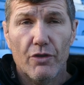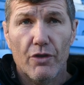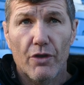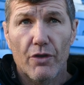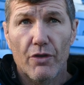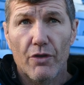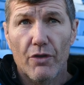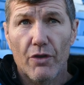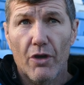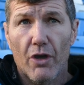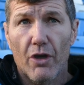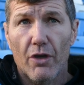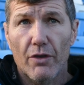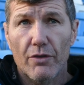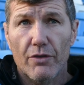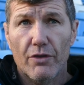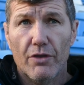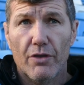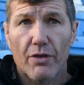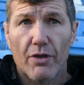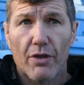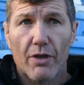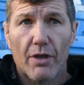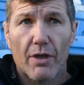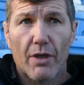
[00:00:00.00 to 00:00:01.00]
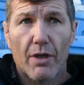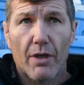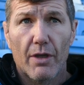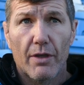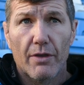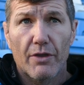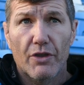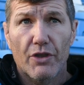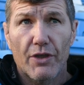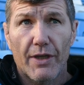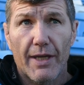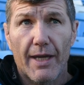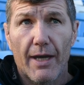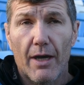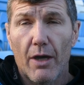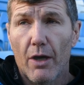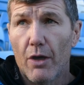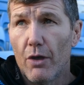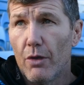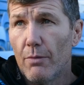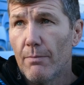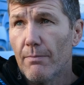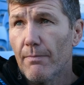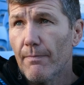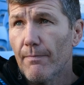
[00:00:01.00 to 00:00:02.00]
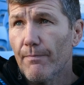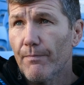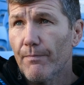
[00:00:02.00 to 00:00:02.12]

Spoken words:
to not see it home